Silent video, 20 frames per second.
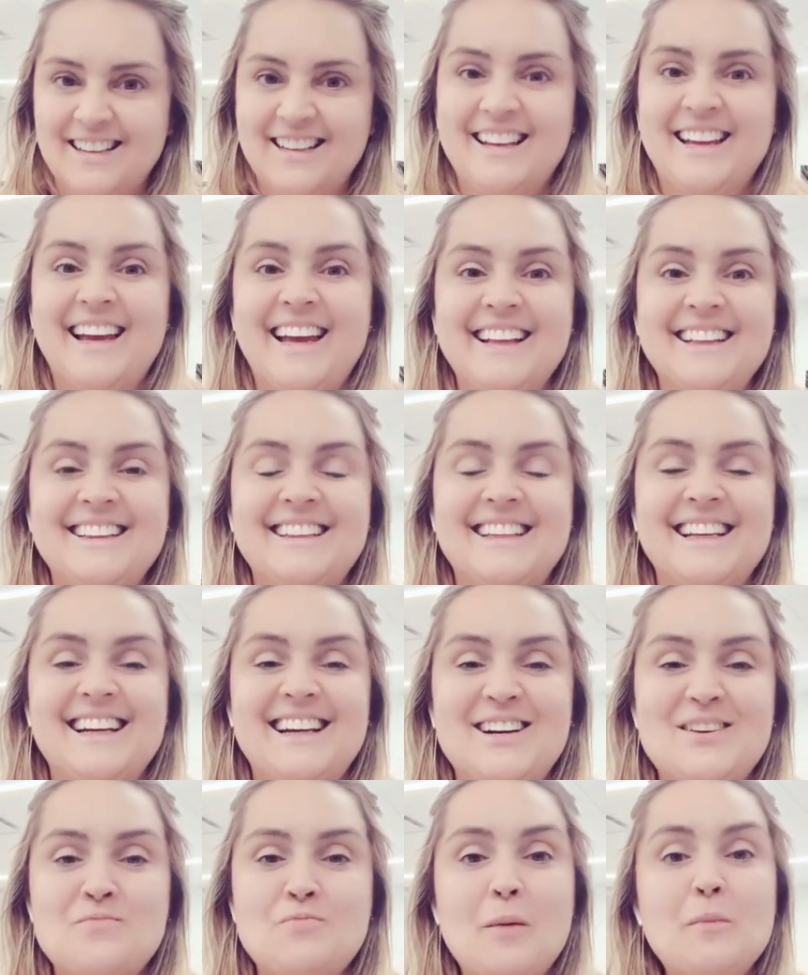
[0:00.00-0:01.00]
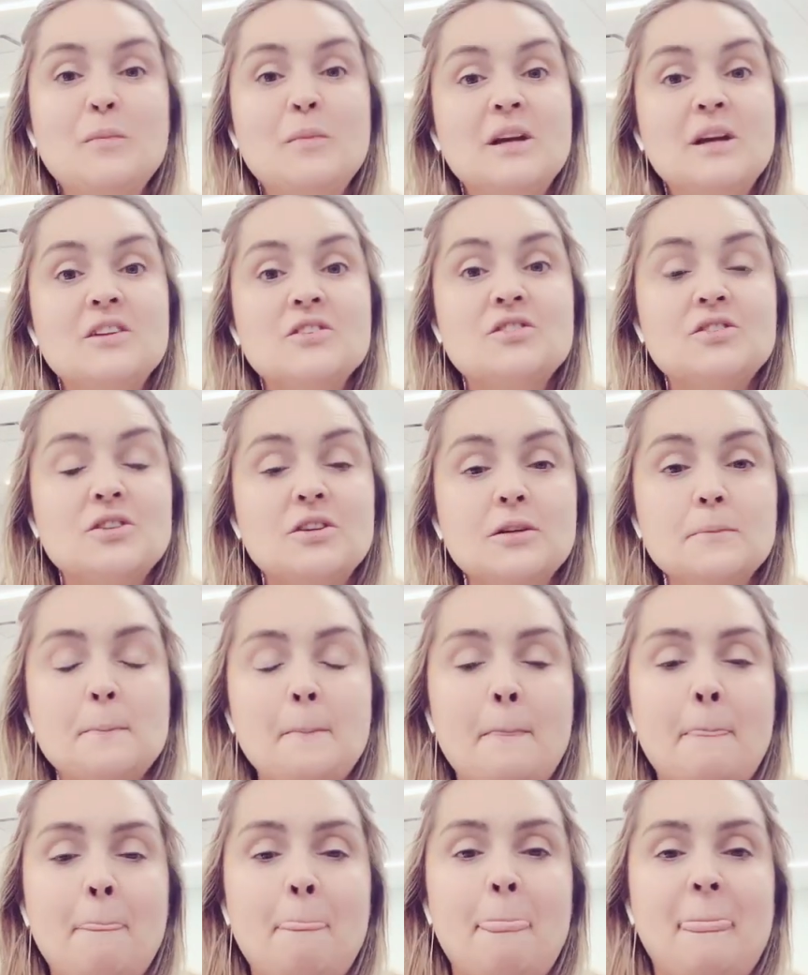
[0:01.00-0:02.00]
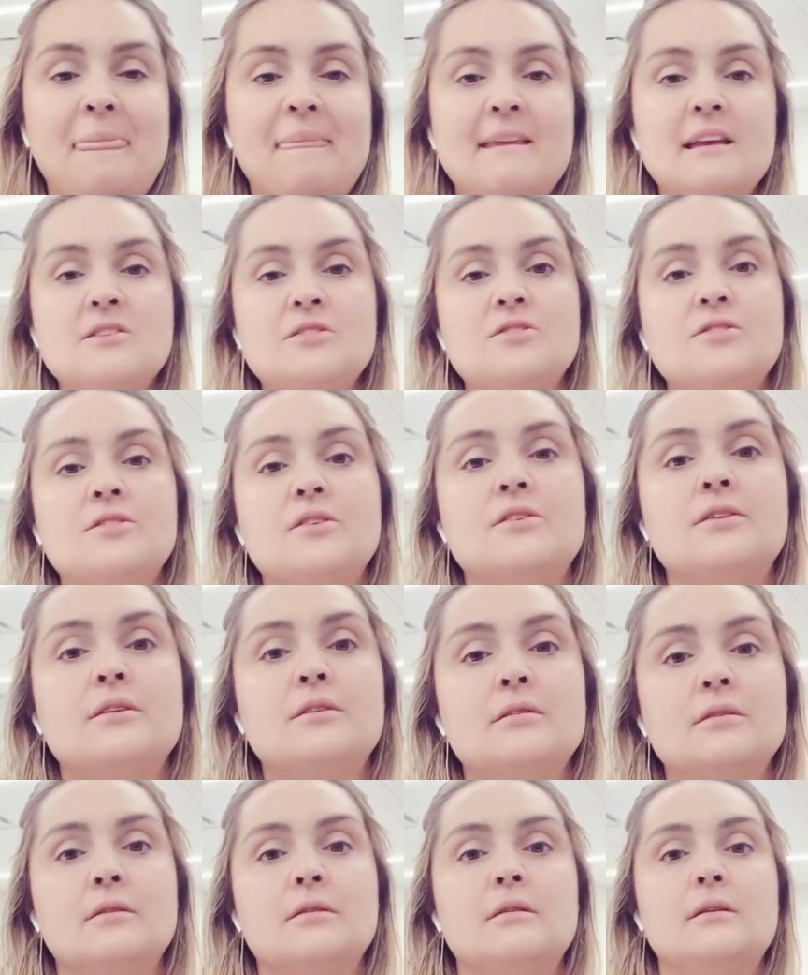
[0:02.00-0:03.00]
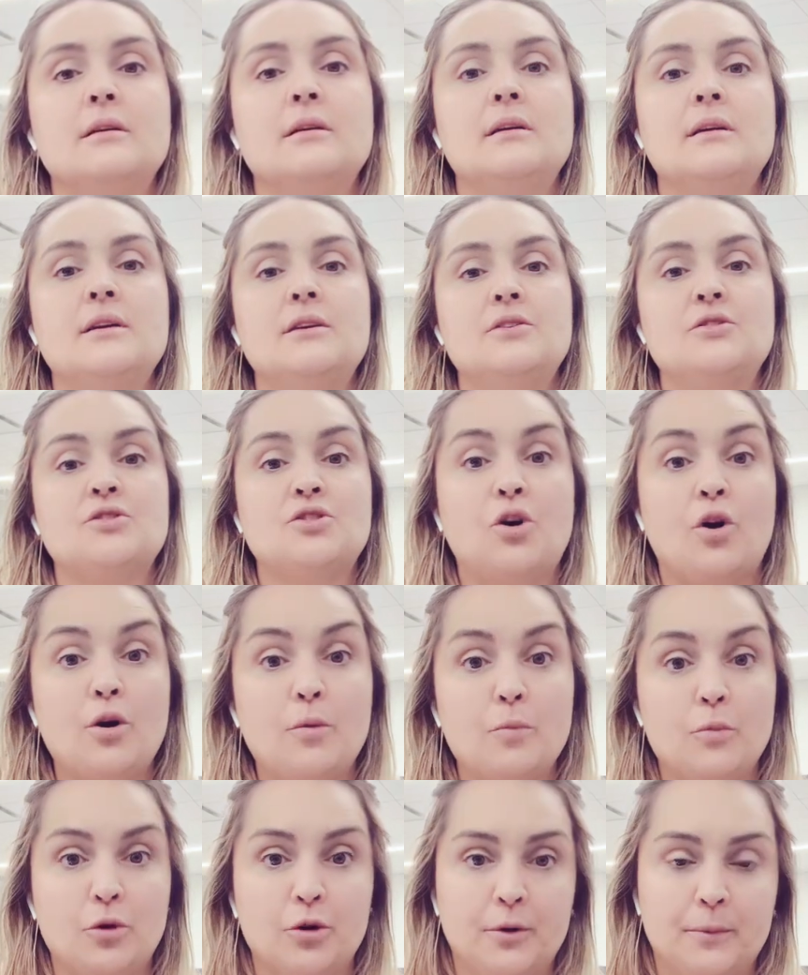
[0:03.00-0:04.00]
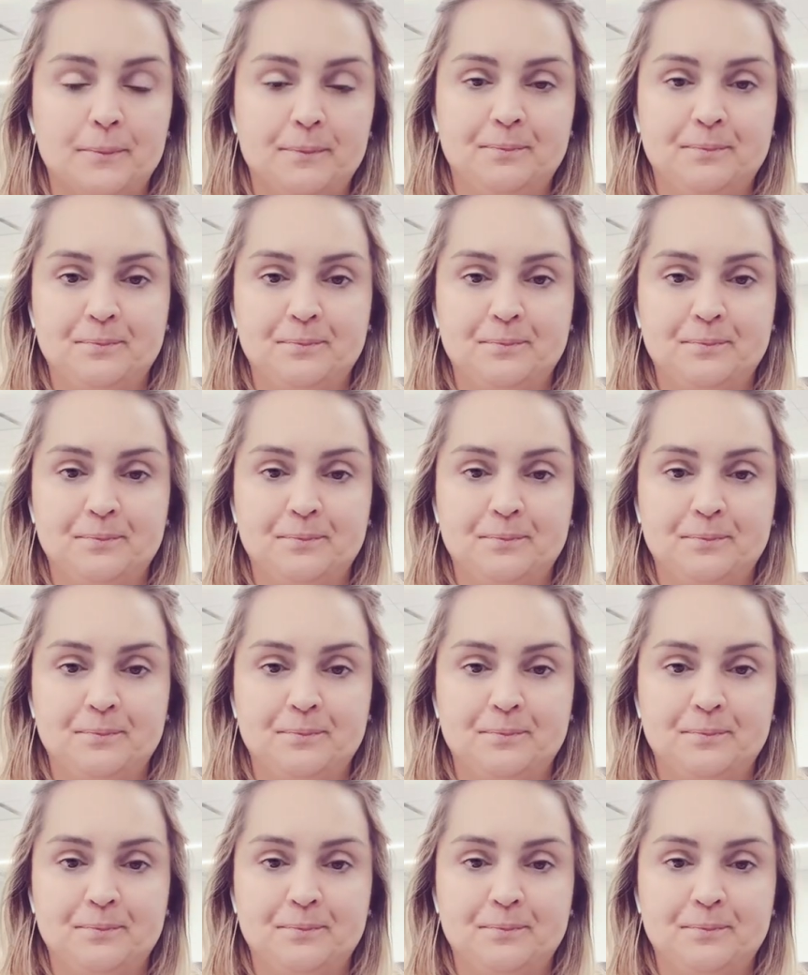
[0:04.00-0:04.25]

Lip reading: and the prime minister is Sir Starmer.